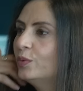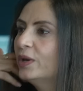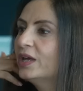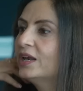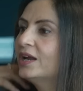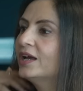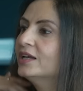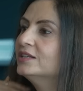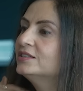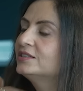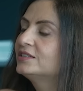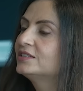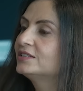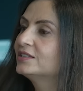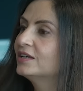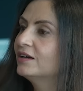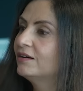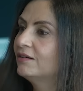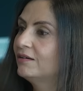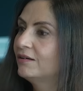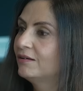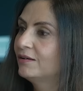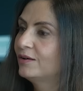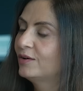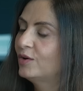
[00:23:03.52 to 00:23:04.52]
whereas
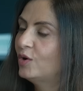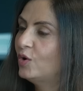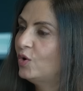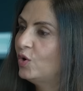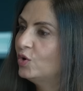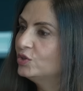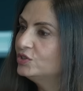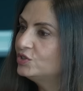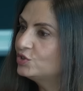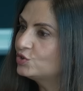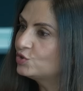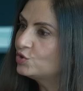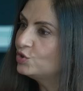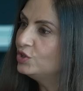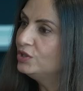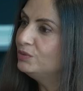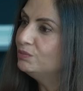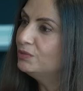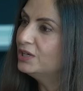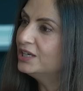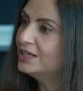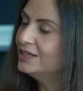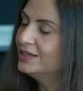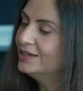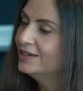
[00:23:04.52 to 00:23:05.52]
uh, on
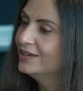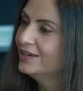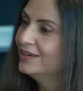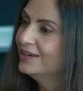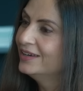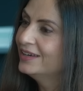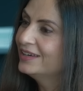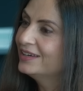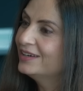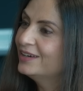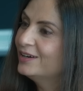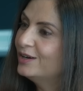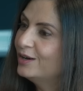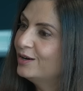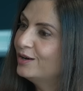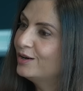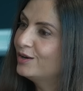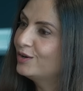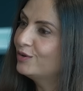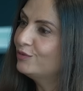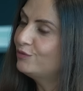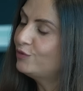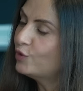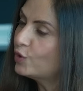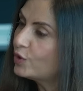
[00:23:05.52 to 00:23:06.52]
streaming,
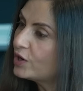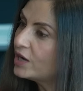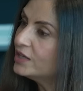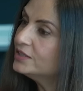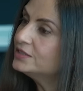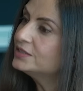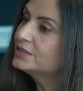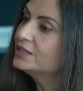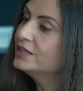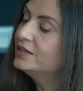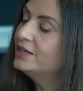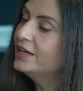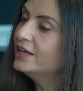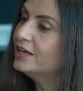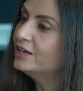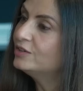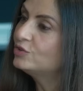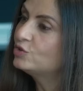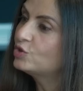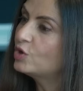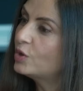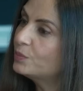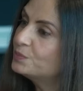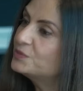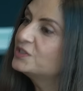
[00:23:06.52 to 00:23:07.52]
uh, for us, the day
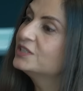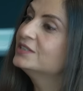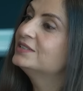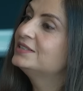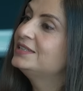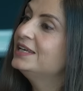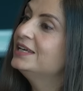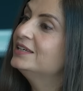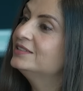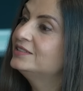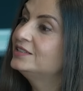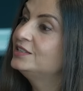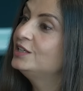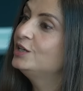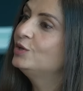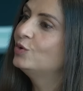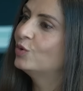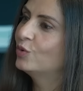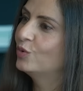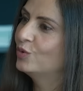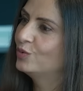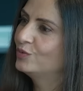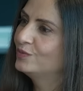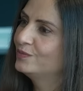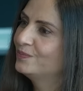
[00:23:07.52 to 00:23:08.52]
drops is day
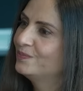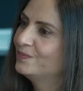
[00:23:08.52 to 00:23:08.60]
zero.